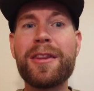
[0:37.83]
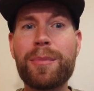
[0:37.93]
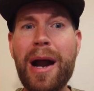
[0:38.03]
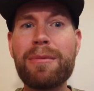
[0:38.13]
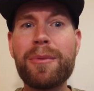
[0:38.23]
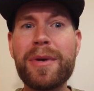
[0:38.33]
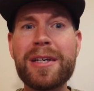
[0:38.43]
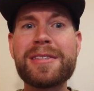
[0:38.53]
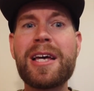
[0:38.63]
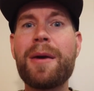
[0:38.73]
The problem
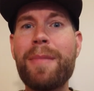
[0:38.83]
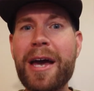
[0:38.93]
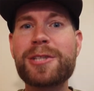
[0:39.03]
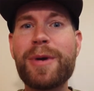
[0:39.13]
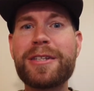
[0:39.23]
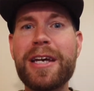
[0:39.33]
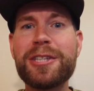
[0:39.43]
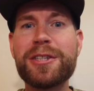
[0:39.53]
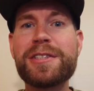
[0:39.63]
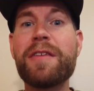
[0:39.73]
is, my
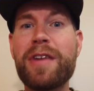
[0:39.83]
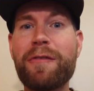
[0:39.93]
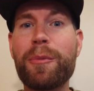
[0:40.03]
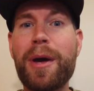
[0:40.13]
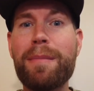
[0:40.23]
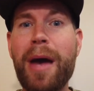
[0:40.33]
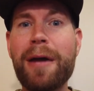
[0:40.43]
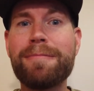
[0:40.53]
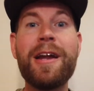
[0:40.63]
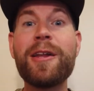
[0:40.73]
expectations have never been
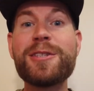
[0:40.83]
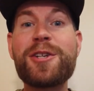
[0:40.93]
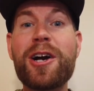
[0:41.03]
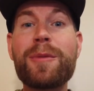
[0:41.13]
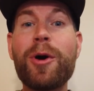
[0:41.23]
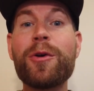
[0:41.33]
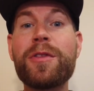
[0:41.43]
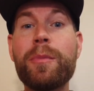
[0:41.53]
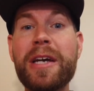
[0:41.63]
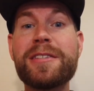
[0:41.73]
met. Now let's talk about
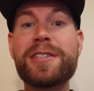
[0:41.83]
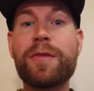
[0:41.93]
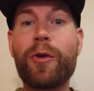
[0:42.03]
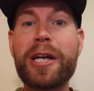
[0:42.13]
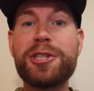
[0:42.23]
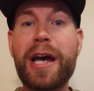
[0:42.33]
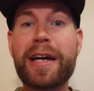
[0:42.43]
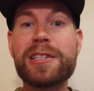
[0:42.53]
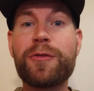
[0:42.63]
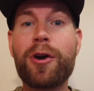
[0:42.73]
the basics of rain
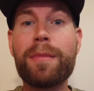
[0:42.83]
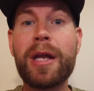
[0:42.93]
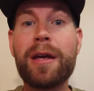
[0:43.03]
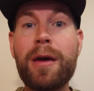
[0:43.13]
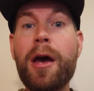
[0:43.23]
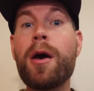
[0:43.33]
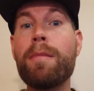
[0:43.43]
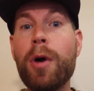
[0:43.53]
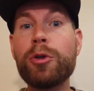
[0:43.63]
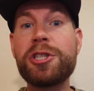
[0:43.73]
jackets for a minute.
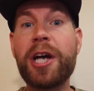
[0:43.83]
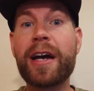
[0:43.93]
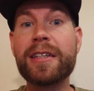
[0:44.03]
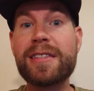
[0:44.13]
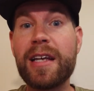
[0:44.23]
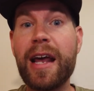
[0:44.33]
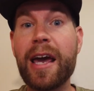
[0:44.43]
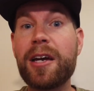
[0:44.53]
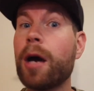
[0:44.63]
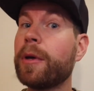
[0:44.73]
Most jackets
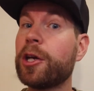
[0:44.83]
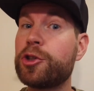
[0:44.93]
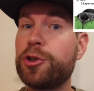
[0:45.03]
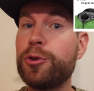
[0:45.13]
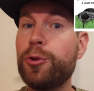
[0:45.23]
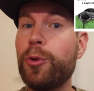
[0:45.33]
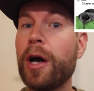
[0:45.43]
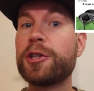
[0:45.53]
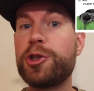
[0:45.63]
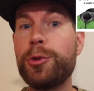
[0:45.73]
today come in a 2,
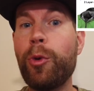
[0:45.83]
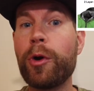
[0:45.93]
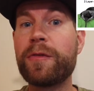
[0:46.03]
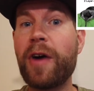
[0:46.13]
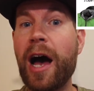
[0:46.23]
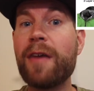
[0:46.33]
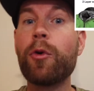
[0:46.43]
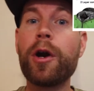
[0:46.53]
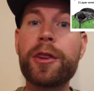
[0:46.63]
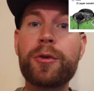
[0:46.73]
a 2.5,
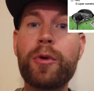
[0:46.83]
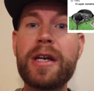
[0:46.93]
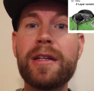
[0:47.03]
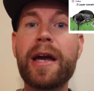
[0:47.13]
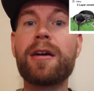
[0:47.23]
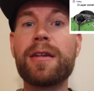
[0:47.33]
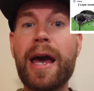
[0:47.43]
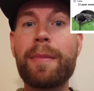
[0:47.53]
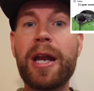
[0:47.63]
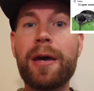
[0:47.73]
or a 3-layer
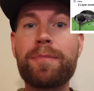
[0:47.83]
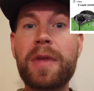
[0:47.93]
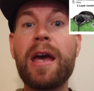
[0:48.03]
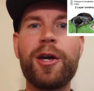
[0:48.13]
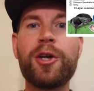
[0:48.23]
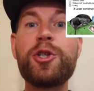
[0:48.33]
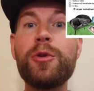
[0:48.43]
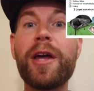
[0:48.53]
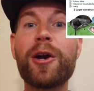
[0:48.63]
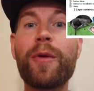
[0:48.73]
laminate.
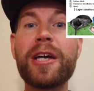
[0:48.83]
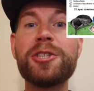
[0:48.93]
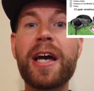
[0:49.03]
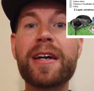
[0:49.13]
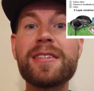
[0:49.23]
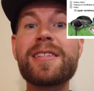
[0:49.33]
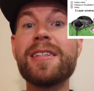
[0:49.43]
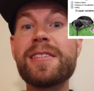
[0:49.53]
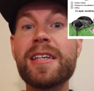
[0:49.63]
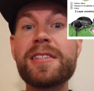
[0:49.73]
2-layer rain jackets
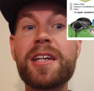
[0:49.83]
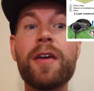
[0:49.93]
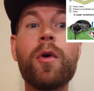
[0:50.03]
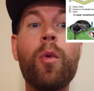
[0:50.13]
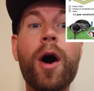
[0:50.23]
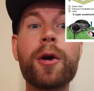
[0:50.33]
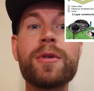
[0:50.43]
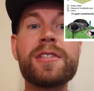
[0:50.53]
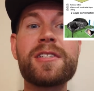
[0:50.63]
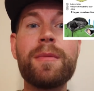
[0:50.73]
consist of a
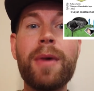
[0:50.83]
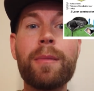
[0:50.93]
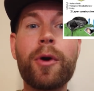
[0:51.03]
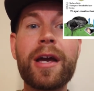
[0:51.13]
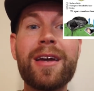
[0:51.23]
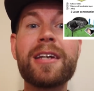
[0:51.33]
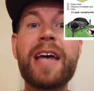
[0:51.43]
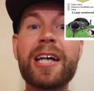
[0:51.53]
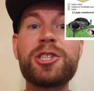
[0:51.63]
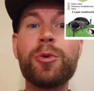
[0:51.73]
water-resistant membrane
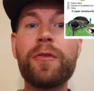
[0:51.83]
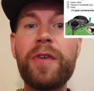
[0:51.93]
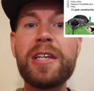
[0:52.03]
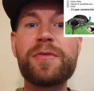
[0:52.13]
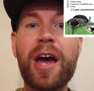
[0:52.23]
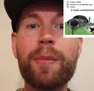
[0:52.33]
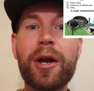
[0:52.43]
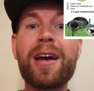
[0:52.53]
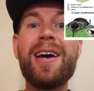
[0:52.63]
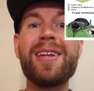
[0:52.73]
attached to a face
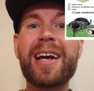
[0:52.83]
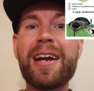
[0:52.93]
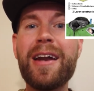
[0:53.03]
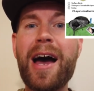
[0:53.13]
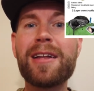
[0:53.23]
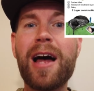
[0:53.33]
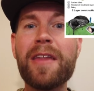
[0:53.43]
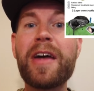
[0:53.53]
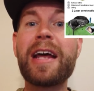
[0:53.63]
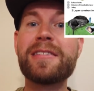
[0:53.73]
fabric like a
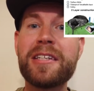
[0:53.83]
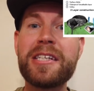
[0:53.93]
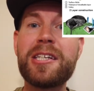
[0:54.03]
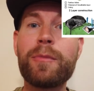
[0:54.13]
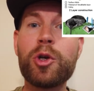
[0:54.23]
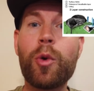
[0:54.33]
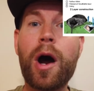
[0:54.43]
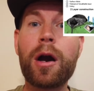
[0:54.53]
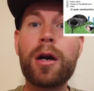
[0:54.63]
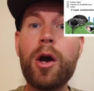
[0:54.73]
nylon that has a
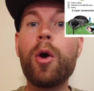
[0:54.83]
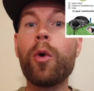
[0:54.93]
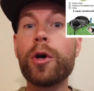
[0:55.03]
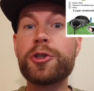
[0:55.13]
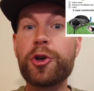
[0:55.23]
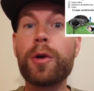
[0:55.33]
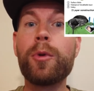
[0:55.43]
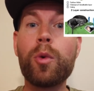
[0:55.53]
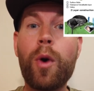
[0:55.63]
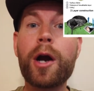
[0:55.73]
DWR, or
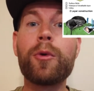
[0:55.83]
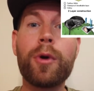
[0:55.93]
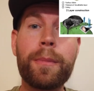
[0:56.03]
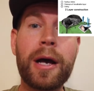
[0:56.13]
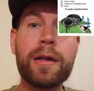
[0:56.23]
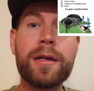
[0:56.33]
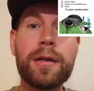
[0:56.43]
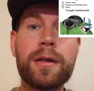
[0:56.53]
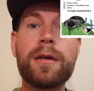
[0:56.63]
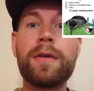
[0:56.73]
durable water repellent,
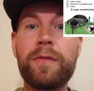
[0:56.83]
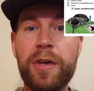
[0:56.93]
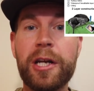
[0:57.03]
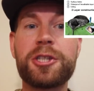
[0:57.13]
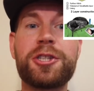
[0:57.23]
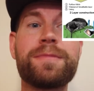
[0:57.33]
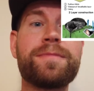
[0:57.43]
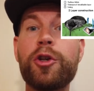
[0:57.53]
finish.